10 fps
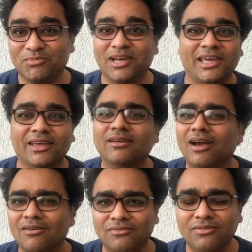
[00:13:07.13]
my
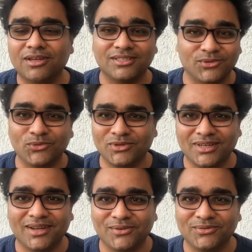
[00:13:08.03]
cup has gone
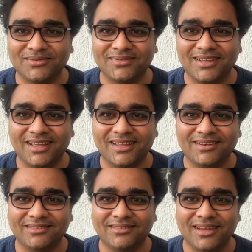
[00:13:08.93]
down,
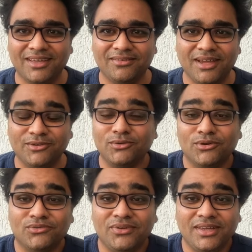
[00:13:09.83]
and I, I do
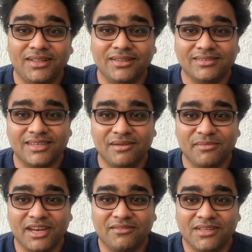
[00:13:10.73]
not feel the same
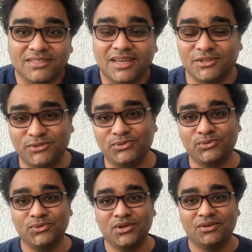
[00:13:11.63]
cravings I used to
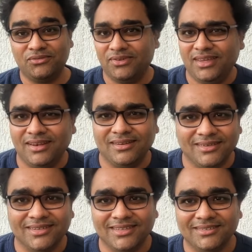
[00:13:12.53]
feel
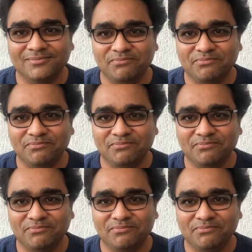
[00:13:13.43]
earlier.